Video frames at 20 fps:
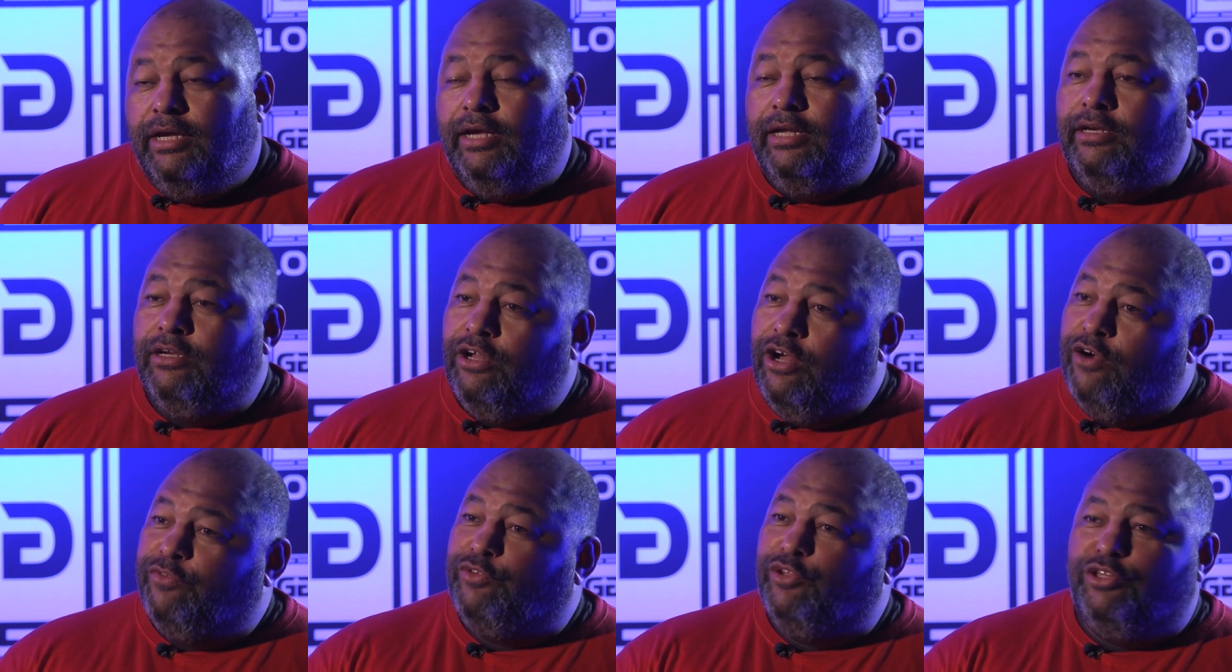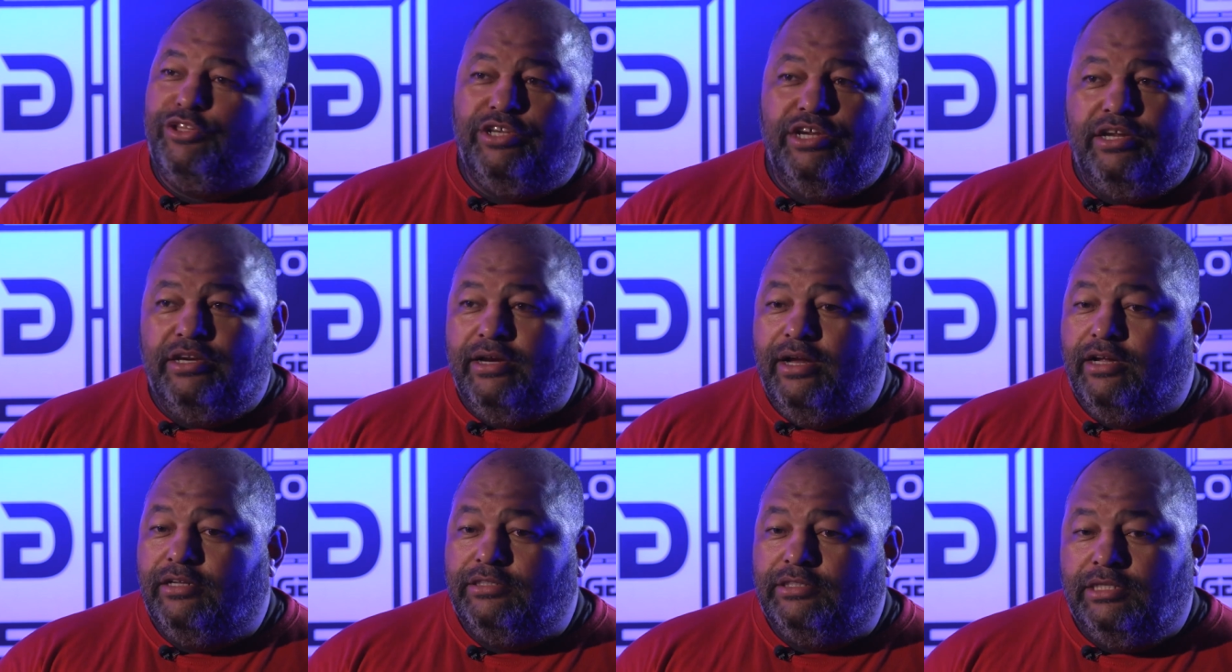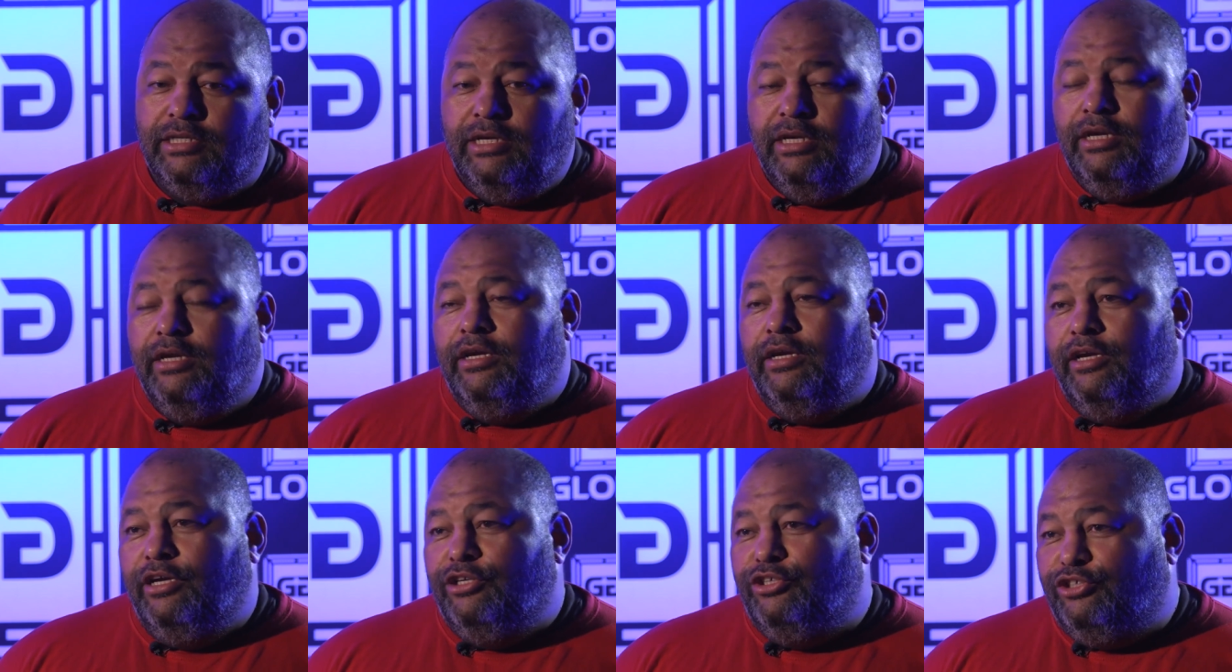And after three rounds,
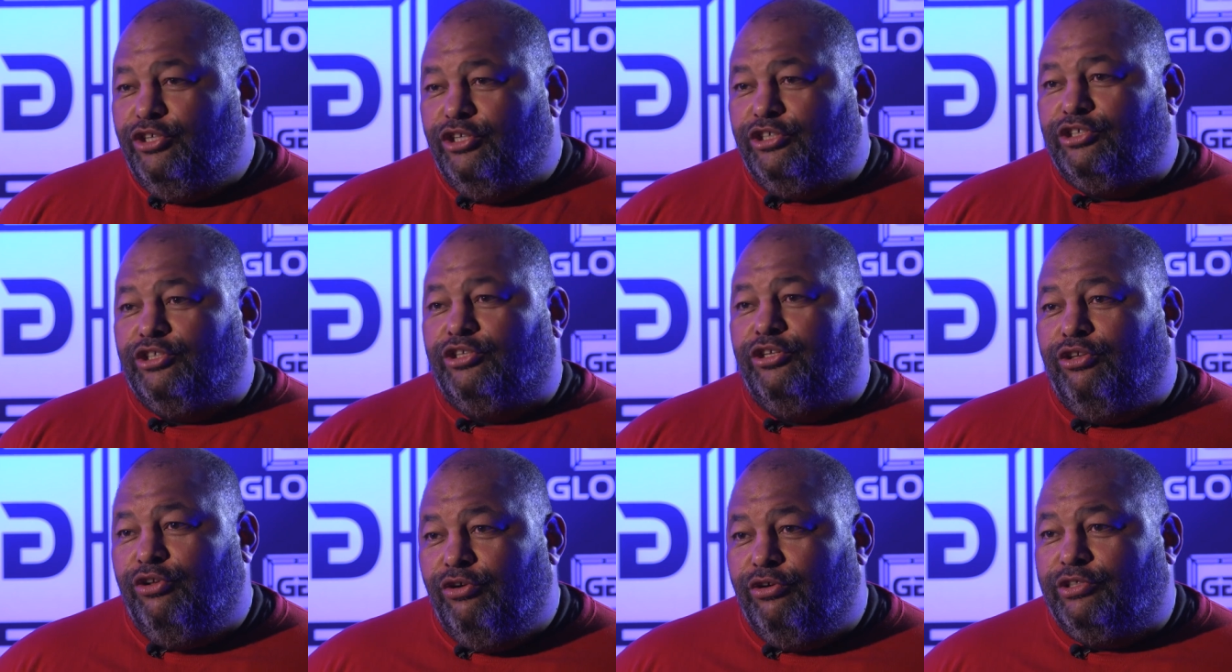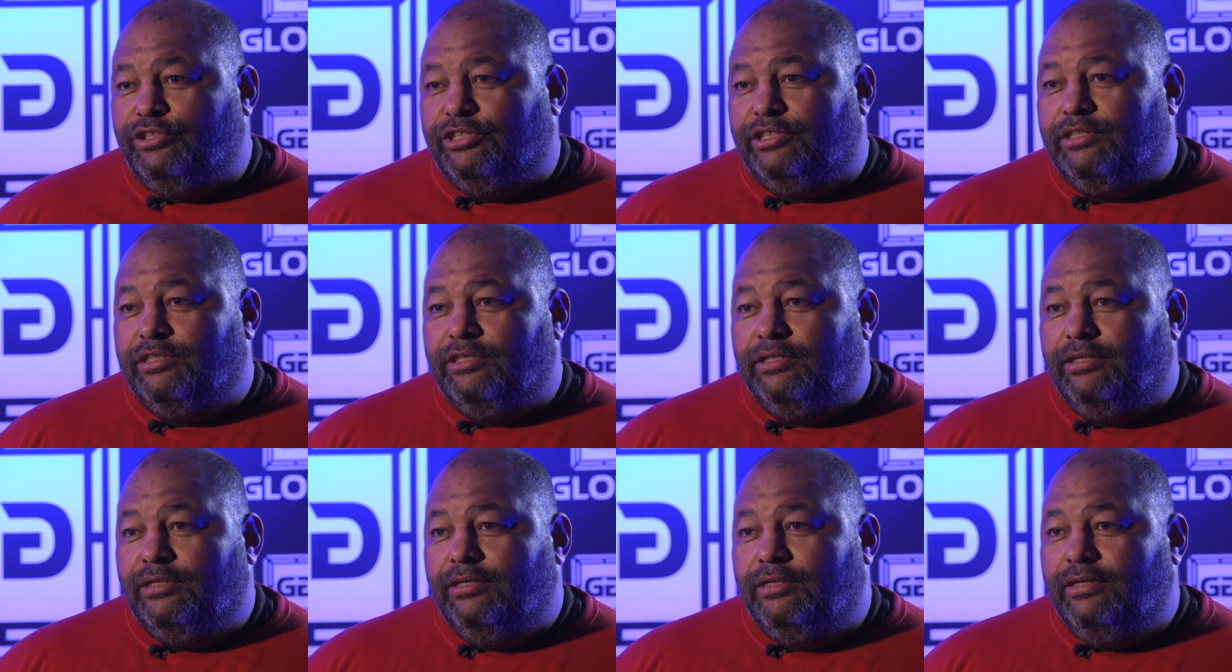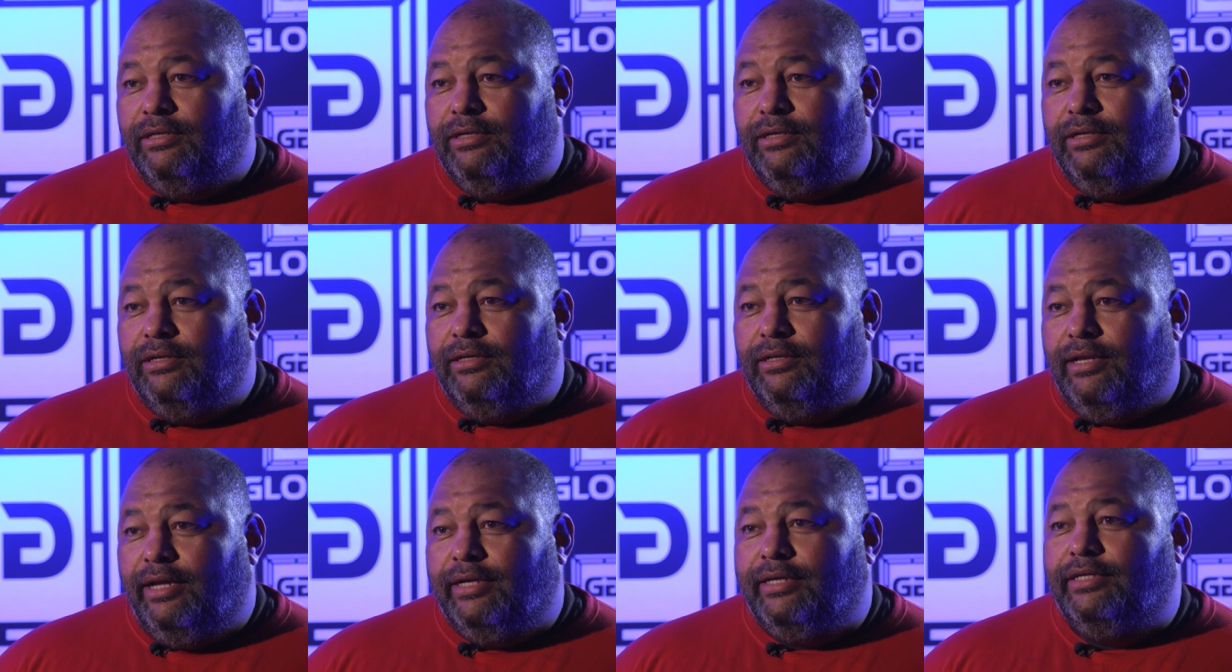he just looks
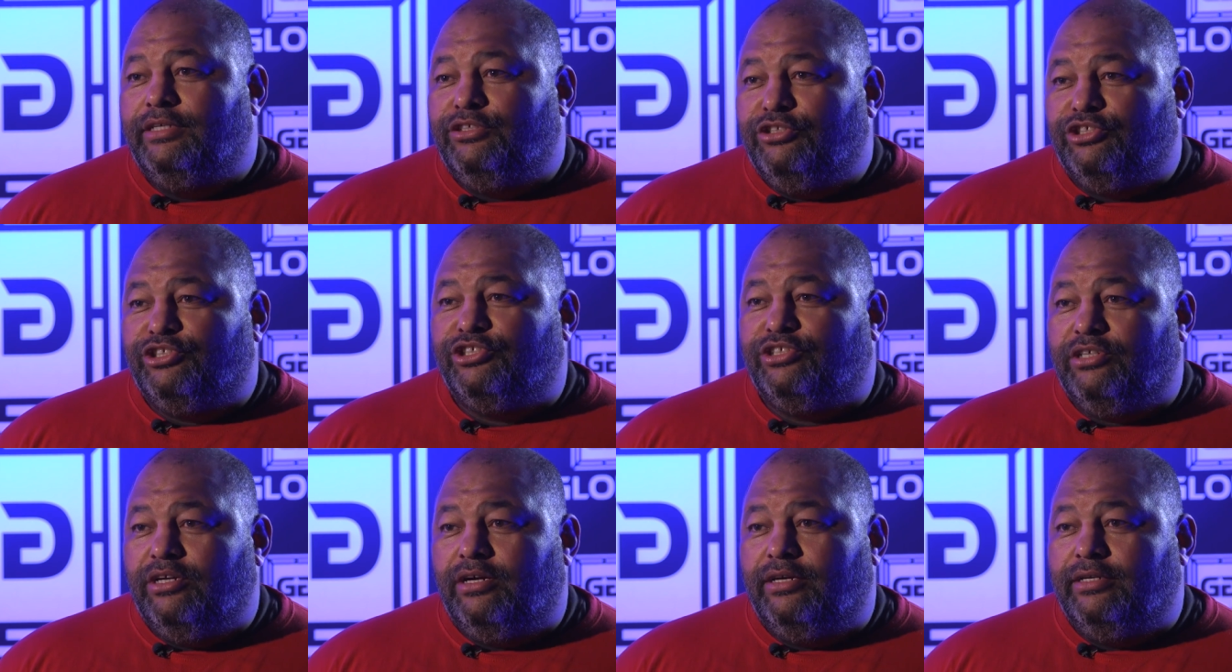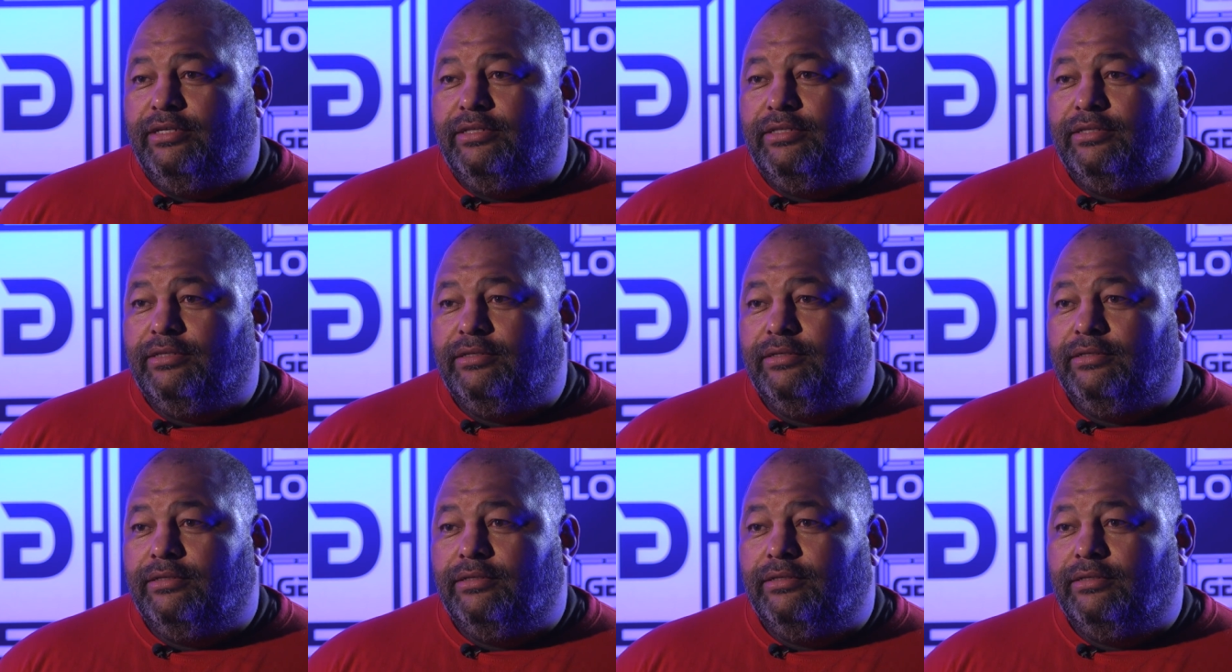like he just started.